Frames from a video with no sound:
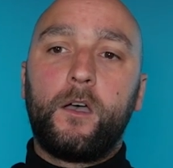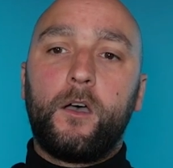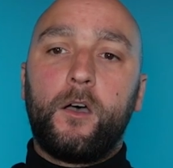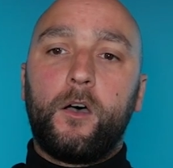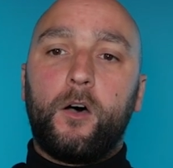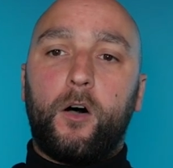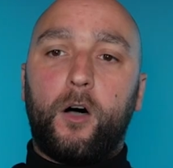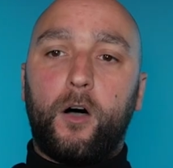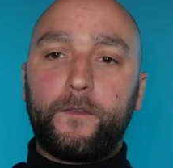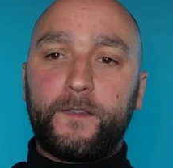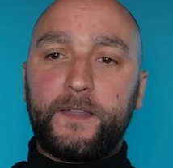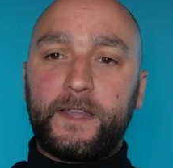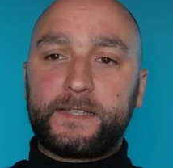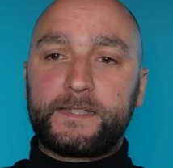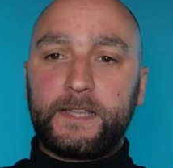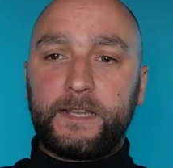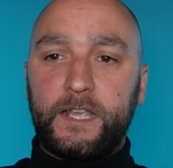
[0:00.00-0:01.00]
Other
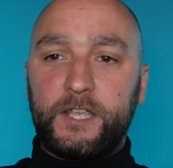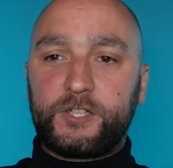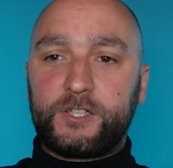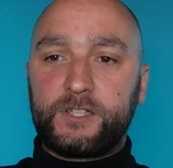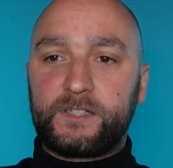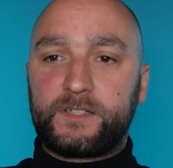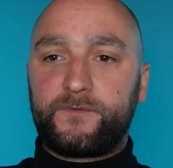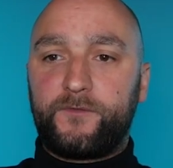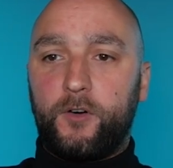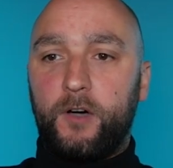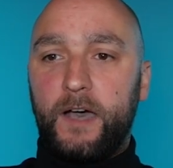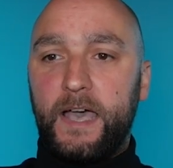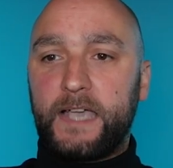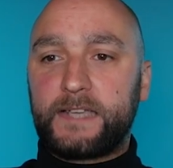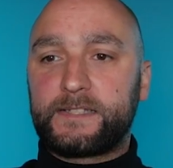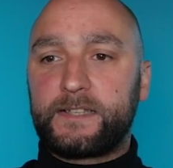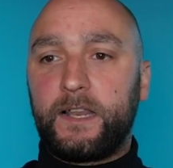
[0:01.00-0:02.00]
destinations for
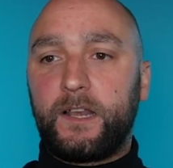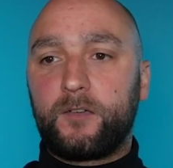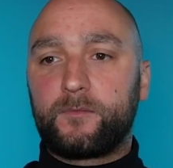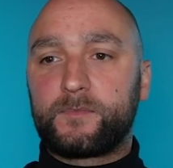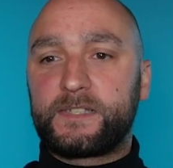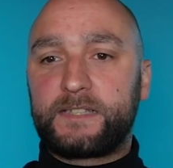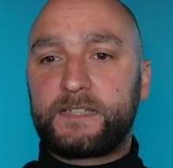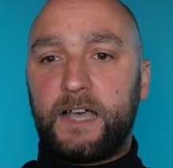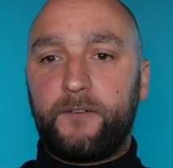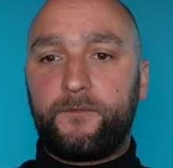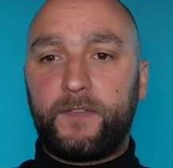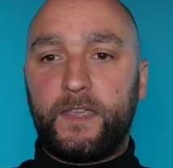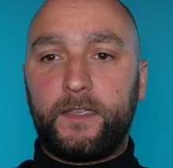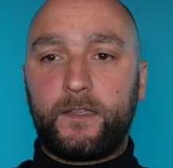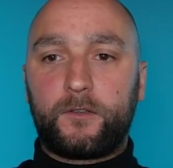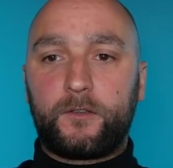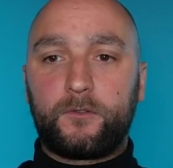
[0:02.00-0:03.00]
ex-Lilium staff
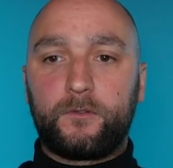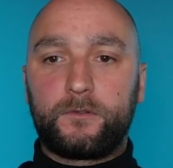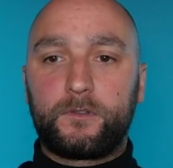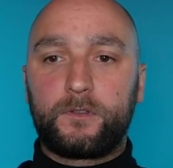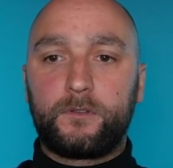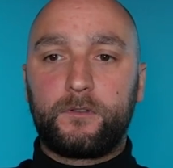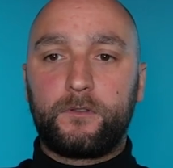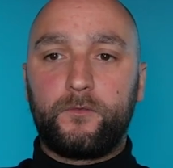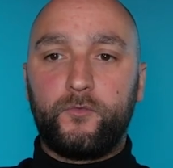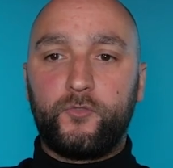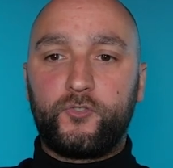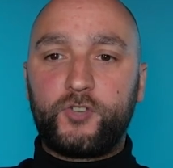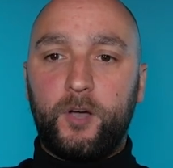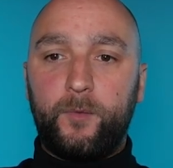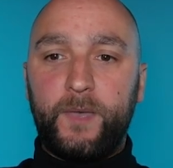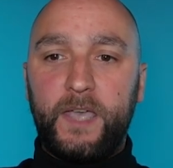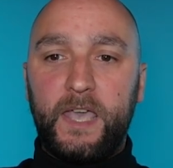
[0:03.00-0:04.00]
include
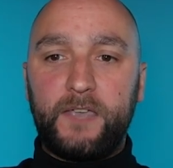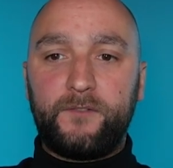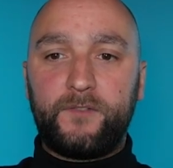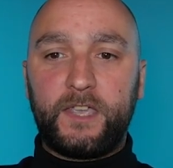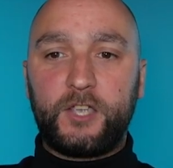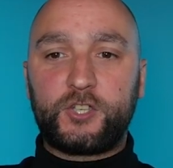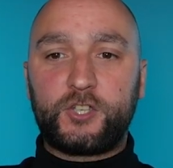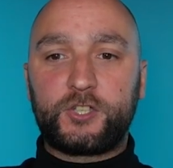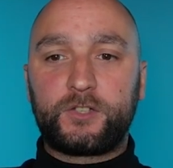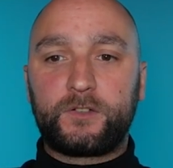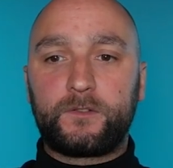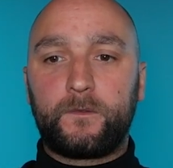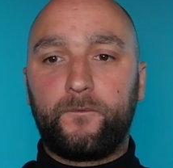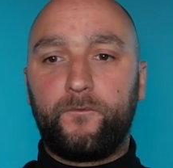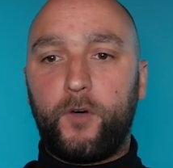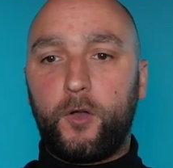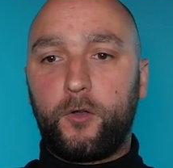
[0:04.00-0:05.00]
Joby Aviation,
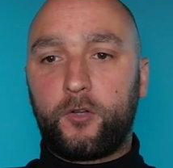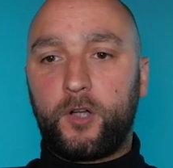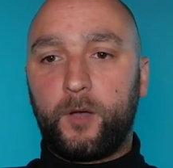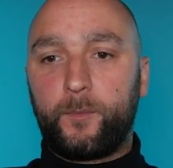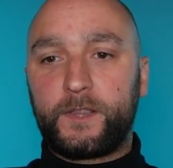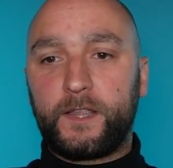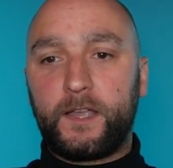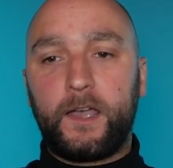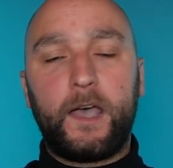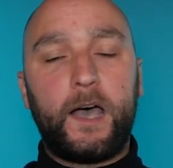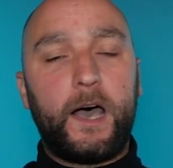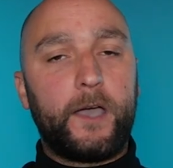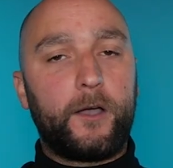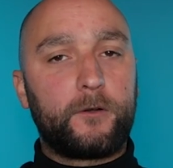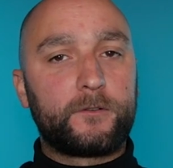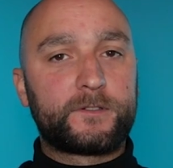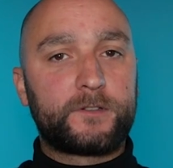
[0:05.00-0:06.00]
Volocopter, I
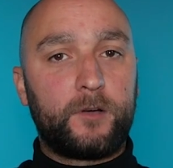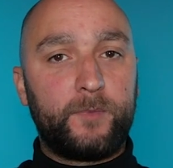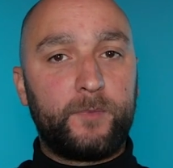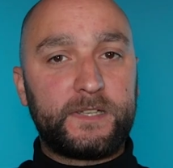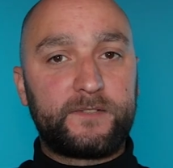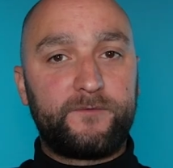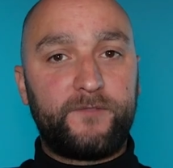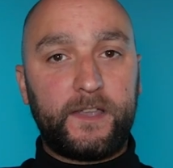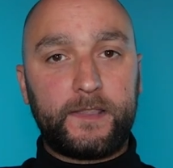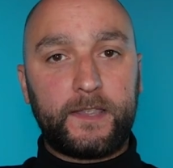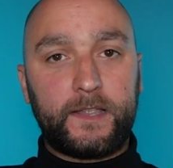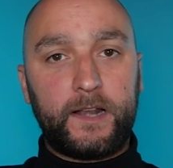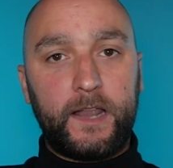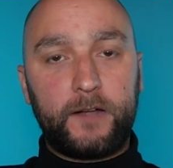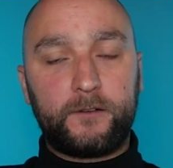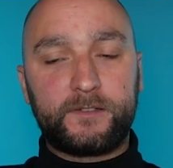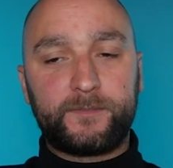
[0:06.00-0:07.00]
also missed Vertical
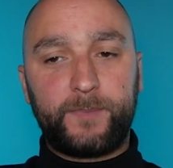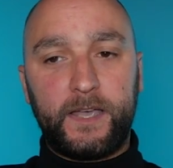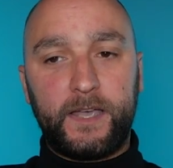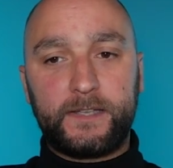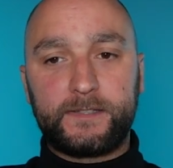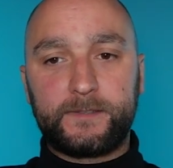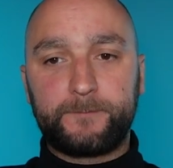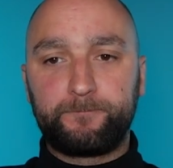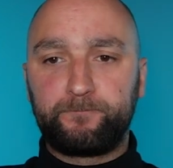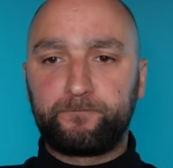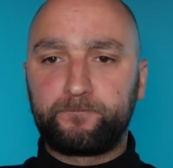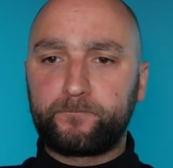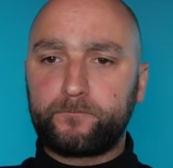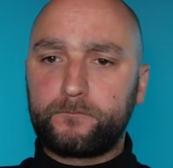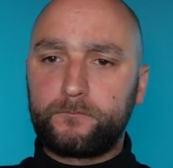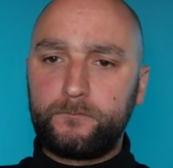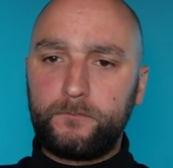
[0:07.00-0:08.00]
Aerospace,
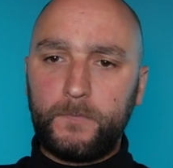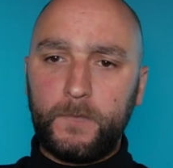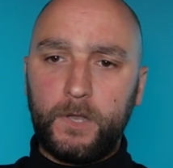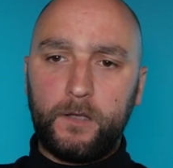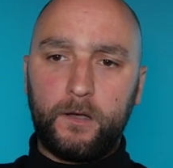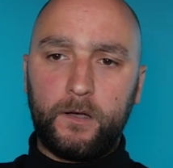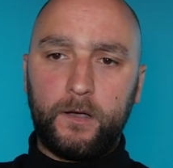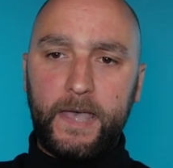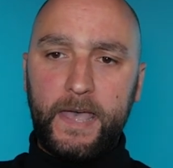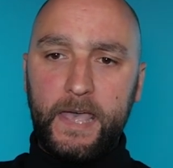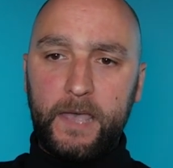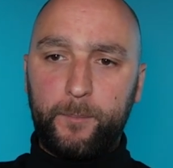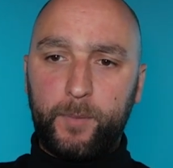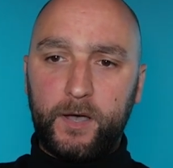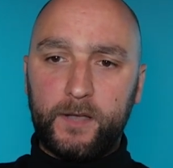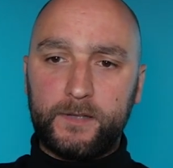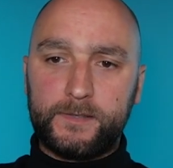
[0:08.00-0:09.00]

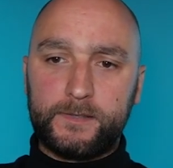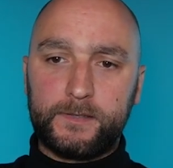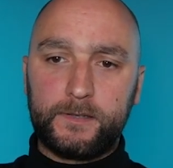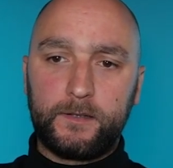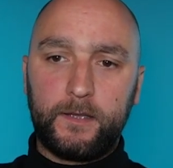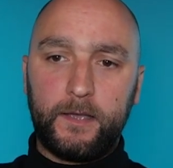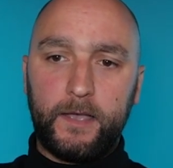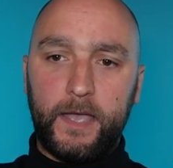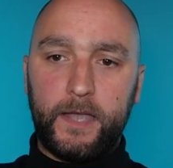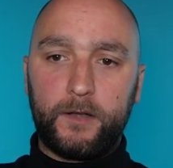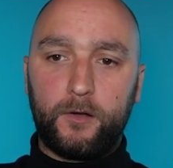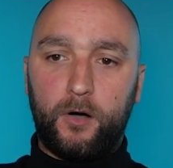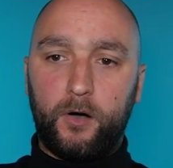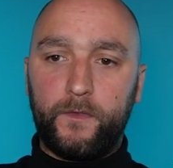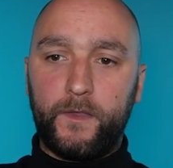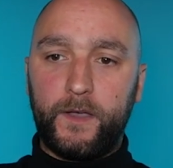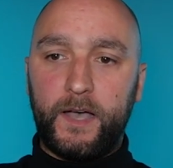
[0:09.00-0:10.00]
Airbus, and
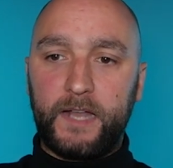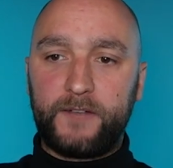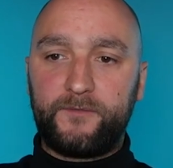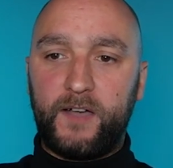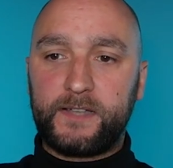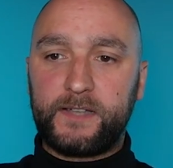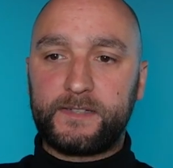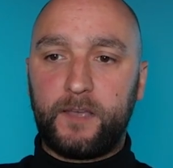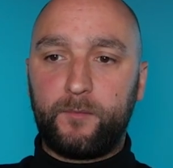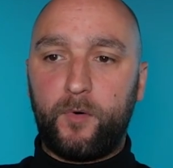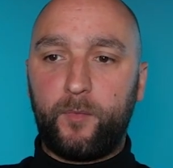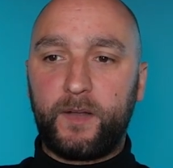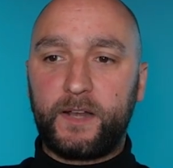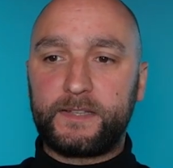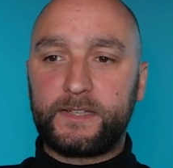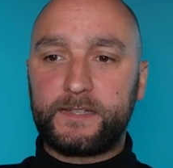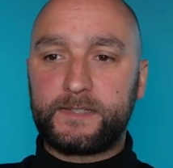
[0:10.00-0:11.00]
other advanced air
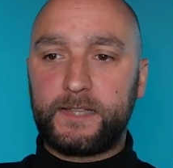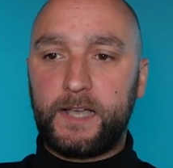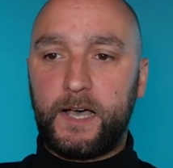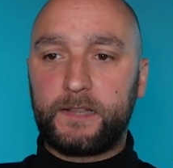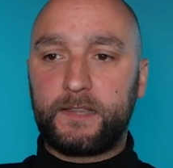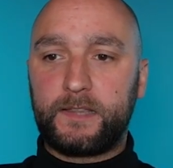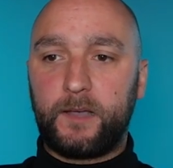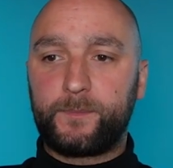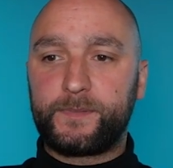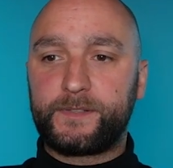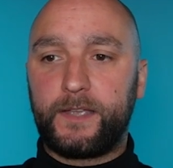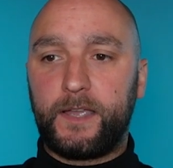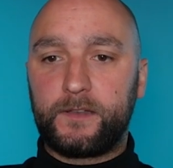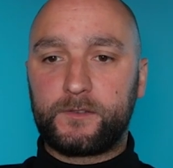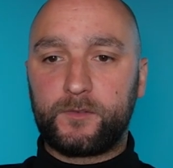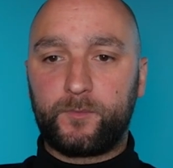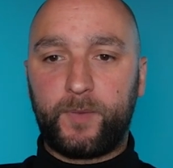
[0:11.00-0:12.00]
mobility startups
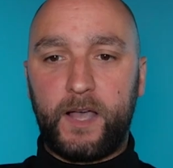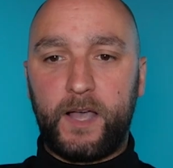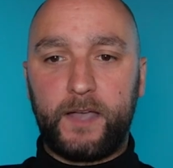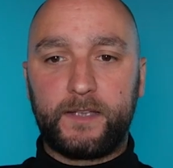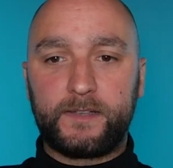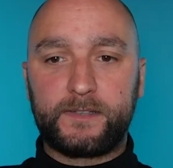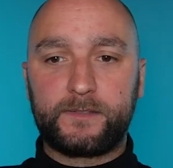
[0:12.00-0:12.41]
and suppliers.